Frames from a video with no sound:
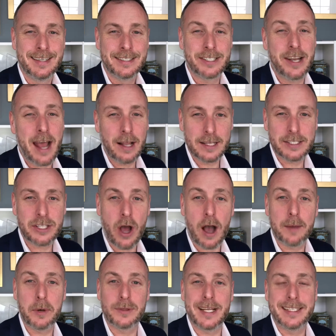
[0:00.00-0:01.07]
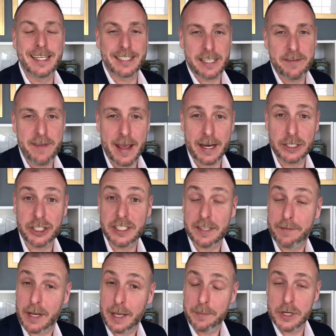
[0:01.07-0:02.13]
So now let's talk about the disadvantages
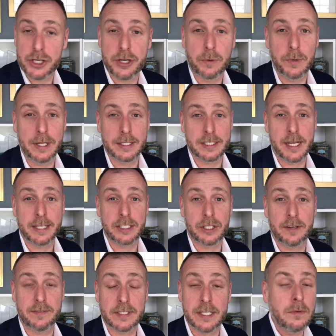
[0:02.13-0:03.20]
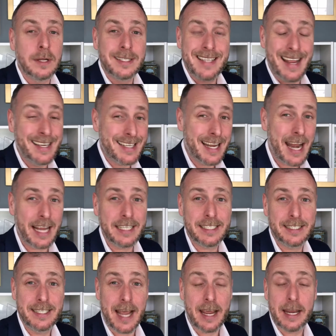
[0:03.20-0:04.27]
of a commission real estate service. In
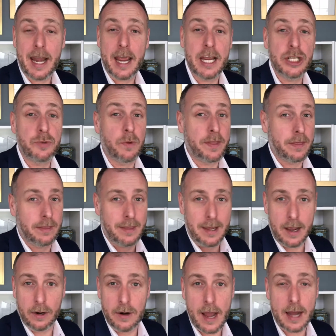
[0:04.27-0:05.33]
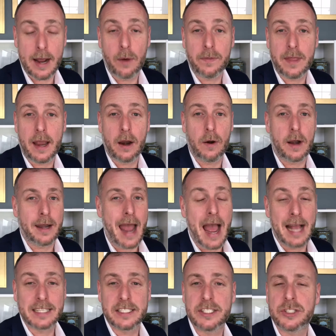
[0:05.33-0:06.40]
today's day and age, with the internet out there and
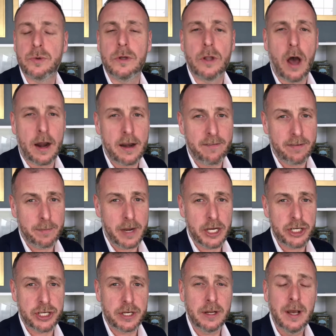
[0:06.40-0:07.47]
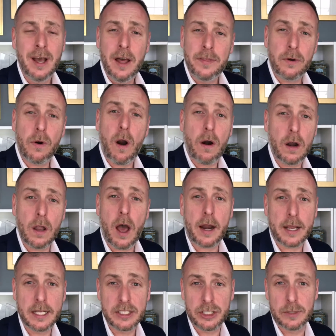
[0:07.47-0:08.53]
access to a lot of information, there are a lot
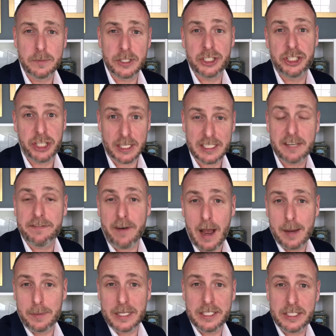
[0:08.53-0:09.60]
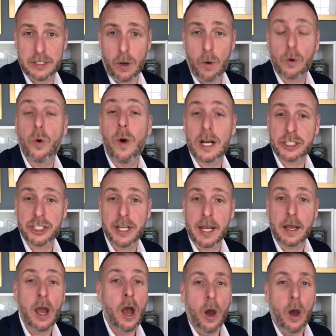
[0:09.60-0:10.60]
of consumers, justifiably so, questioning,